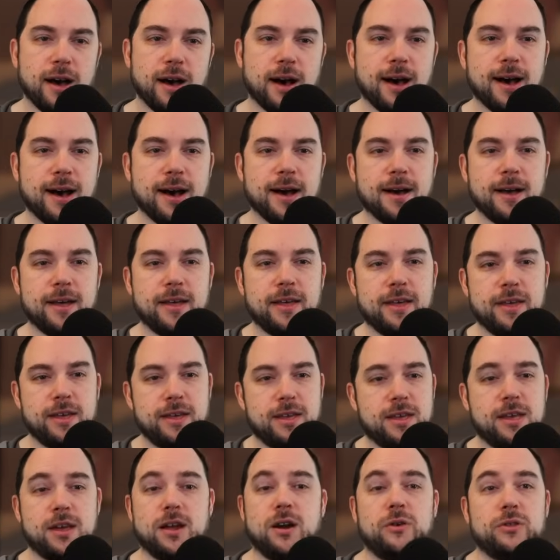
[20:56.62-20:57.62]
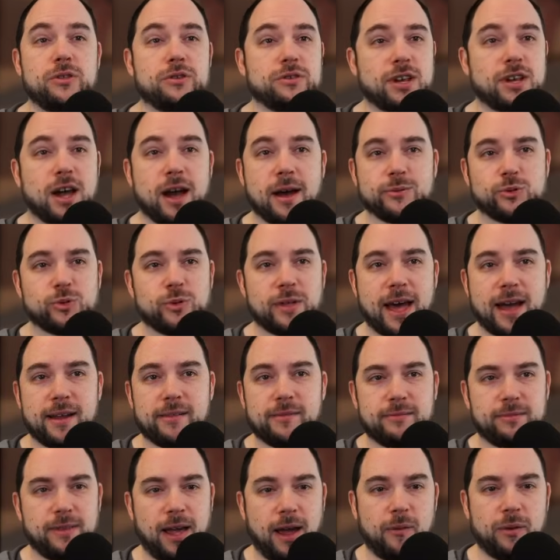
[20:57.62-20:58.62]
You know, there's times where
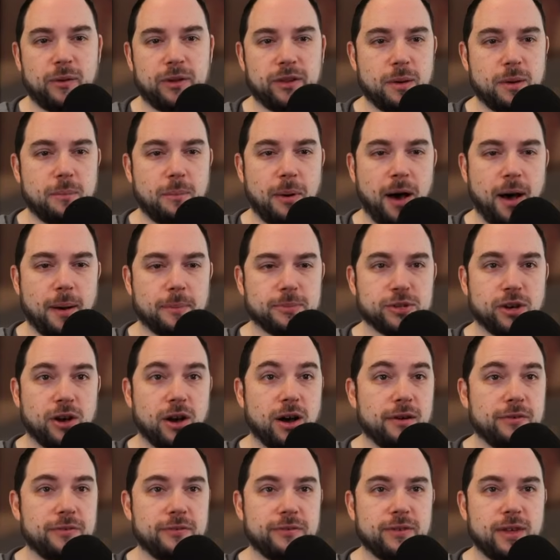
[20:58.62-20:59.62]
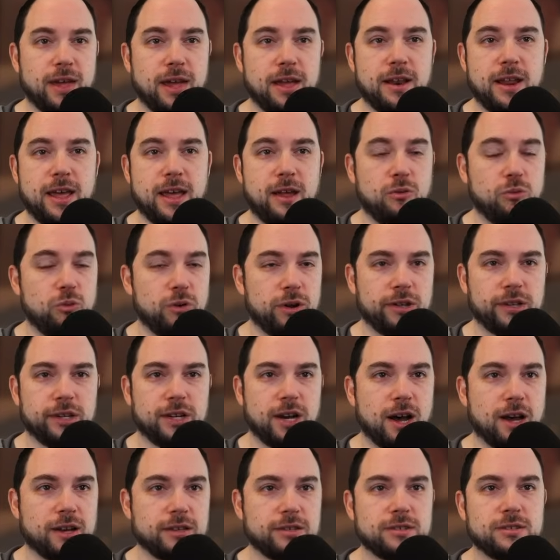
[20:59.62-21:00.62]
that really pops off. It really
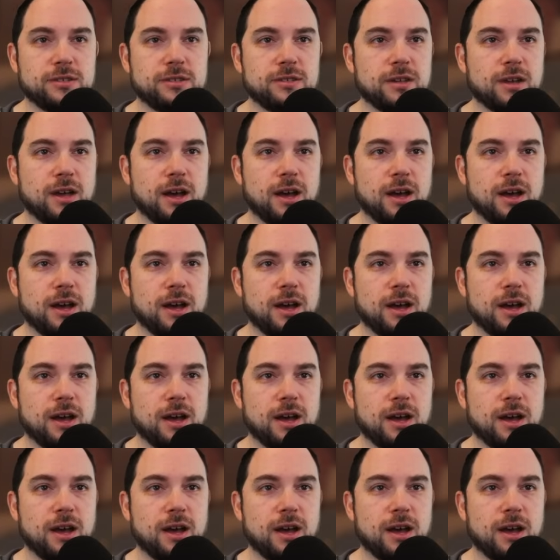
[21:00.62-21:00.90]
does.